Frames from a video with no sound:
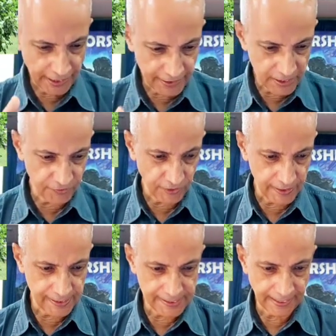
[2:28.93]
at these
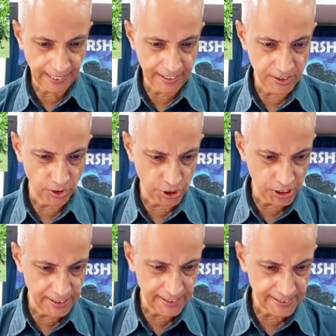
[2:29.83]
verses again. So
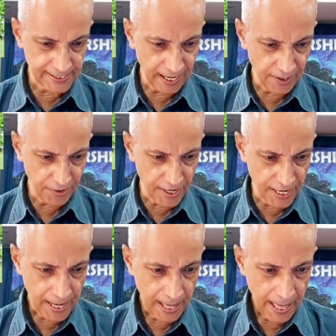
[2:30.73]
Jesus is
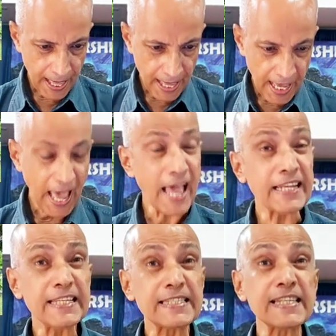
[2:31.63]
hungry
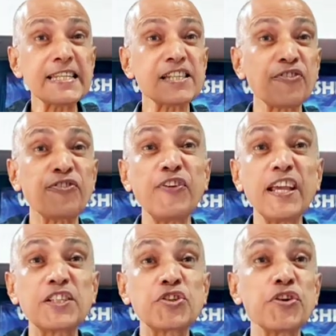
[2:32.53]
and he sees a
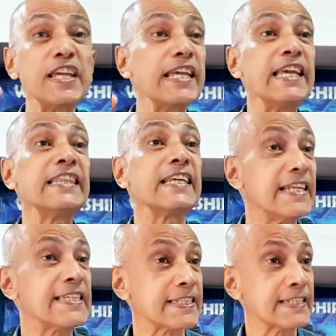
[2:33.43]
fig tree in the
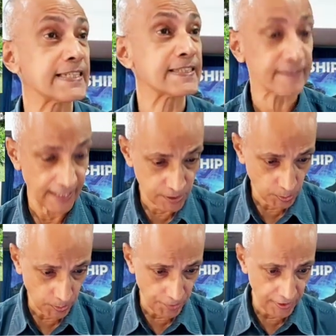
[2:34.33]
distance. That's
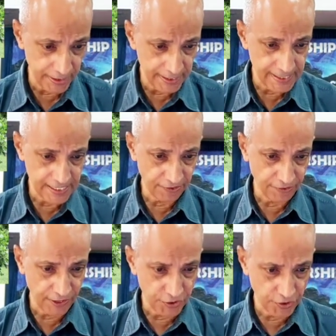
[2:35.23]
what we read. He sees a
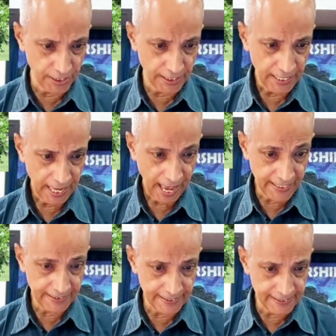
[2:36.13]
fig tree at
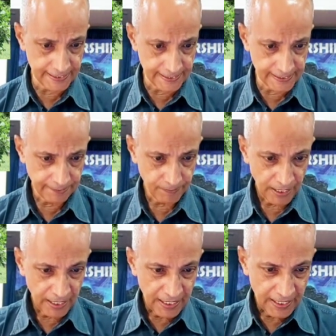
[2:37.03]
a distance.
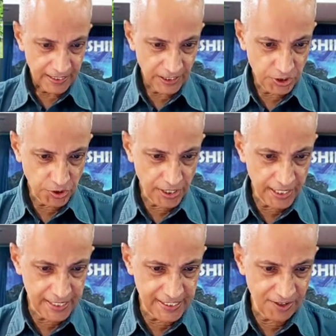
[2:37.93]
The tree
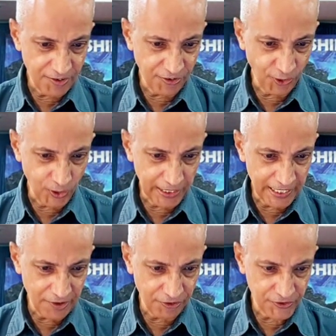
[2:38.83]
is in full
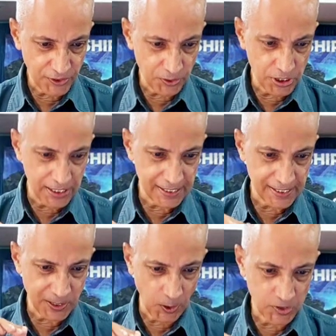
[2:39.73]
leaf, so
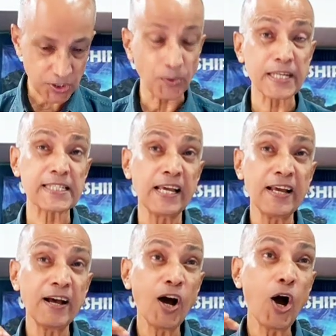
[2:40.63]
Jesus goes to it
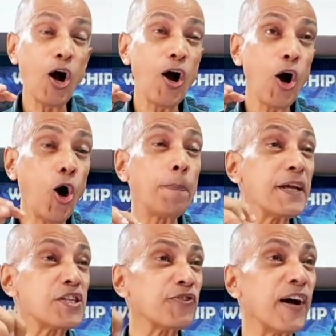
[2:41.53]

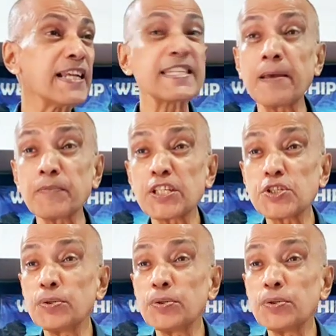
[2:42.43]
hoping to find something to